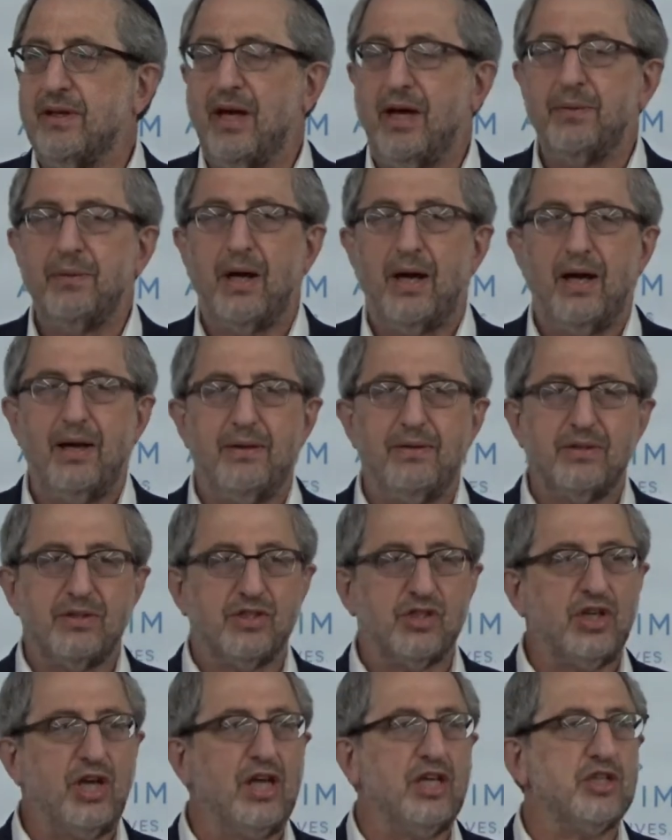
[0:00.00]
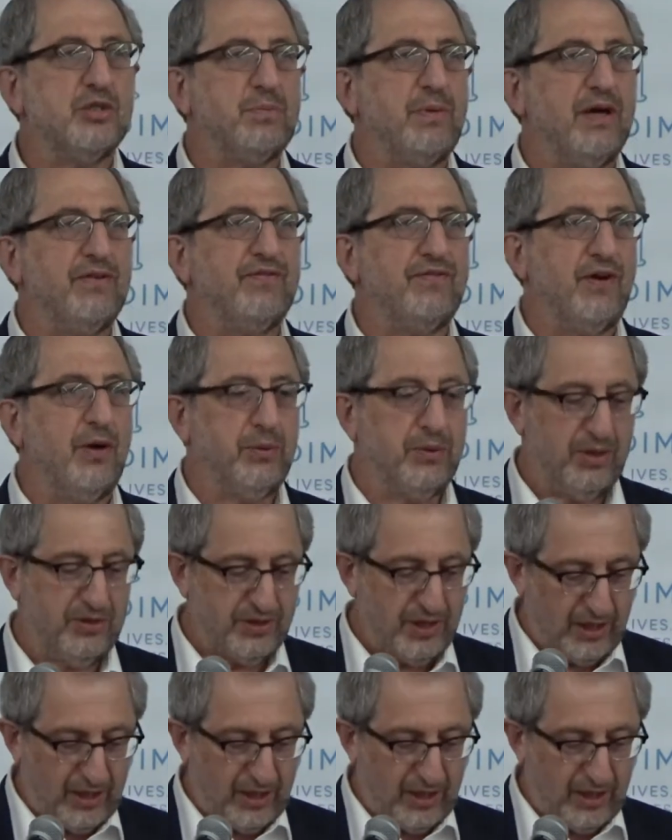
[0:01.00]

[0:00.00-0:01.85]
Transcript: I, I, changed my focus.